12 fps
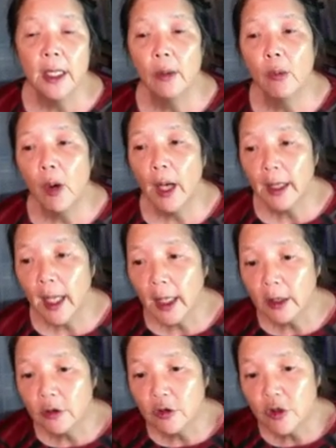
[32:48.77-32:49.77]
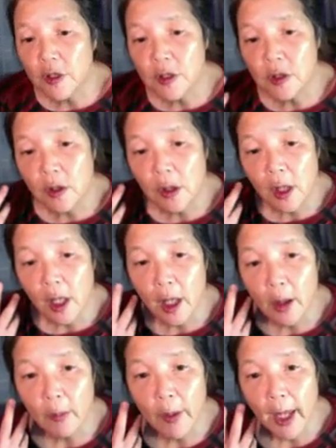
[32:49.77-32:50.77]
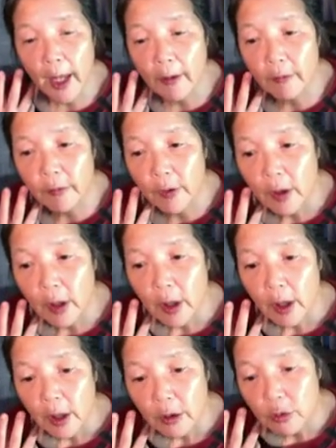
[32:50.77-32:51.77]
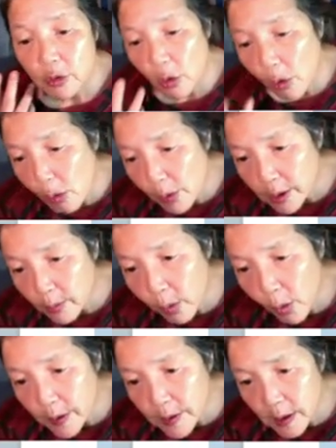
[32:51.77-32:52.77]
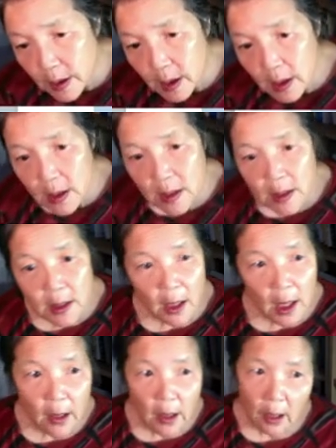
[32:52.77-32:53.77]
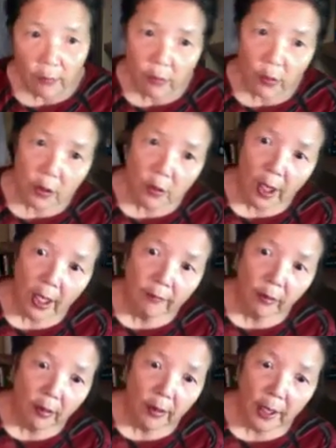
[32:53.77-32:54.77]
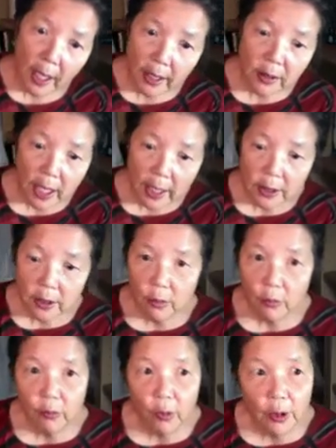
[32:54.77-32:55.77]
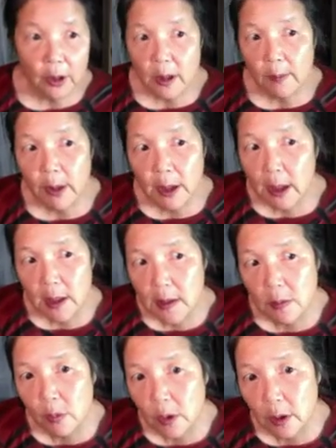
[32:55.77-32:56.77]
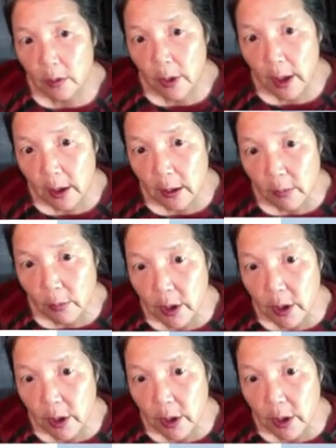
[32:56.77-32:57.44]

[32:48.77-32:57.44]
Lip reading: Now, why can't you just have, you know what the poison is, and therefore you have an antidote for it? But that doesn't work, right?